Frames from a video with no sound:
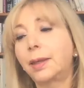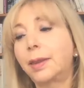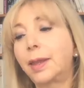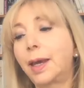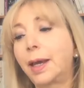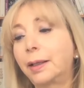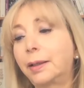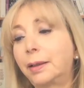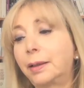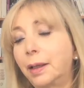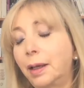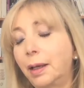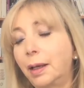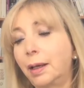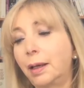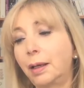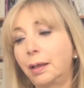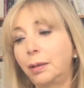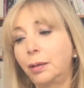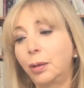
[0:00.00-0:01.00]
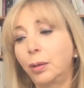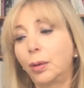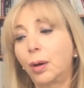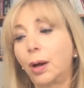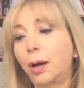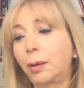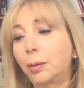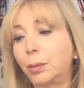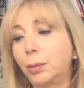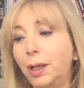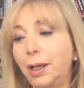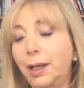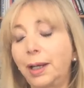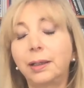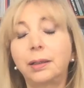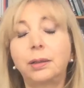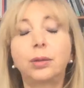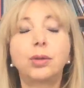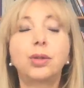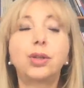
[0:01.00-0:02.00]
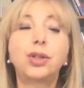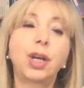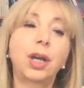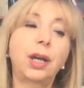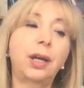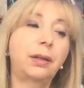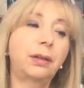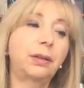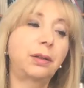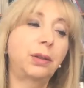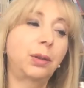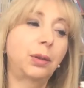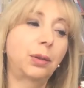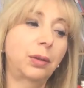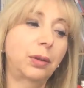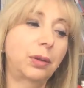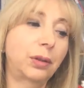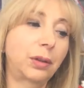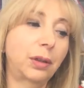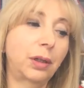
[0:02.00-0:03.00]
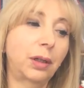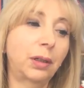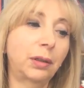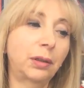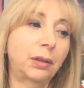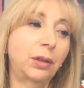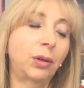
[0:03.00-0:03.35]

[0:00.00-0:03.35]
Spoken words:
that you are willing to share your